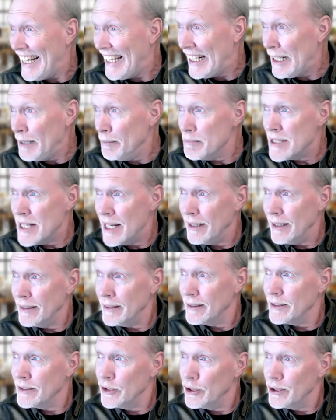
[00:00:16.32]
And I'm
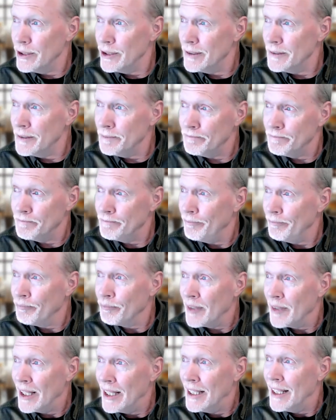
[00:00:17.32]
telling you,
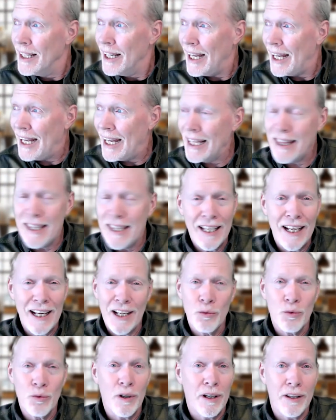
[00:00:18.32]
I think
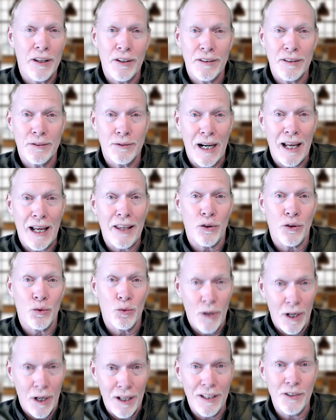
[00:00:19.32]
I'd rather
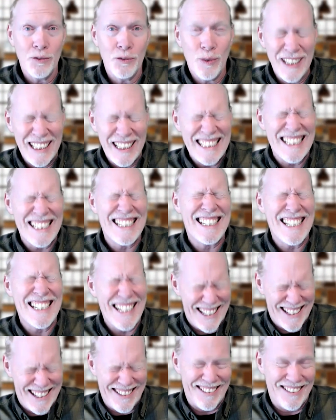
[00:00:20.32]
run with
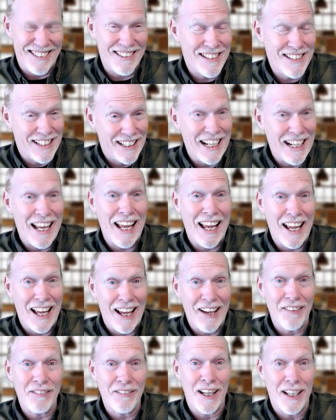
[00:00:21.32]
scissors than
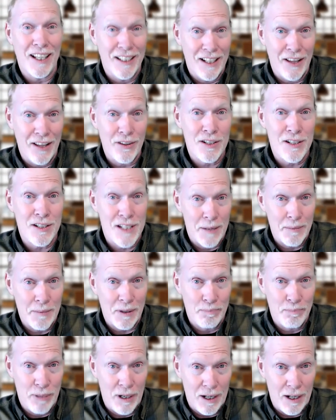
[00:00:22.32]
have another
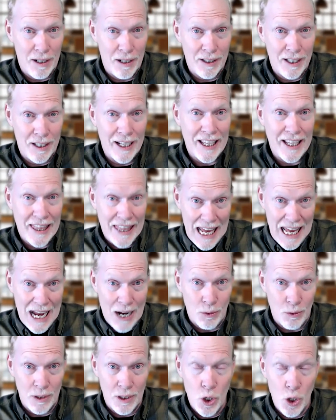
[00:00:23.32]
stomach bug like
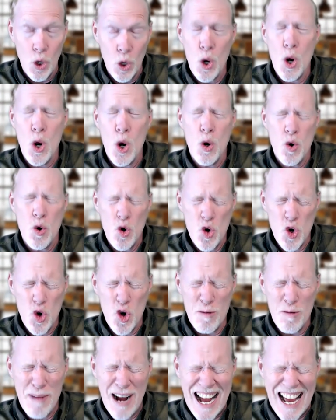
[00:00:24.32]
that one.
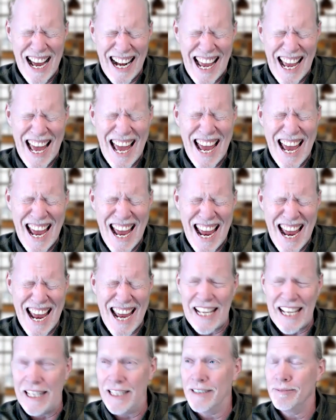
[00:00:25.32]
Woo,
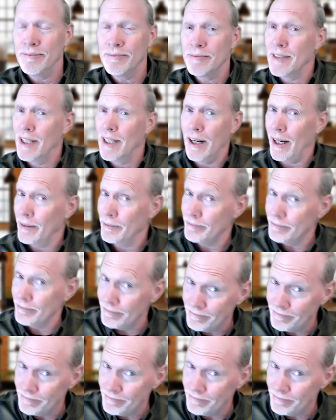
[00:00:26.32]
buddy. All right.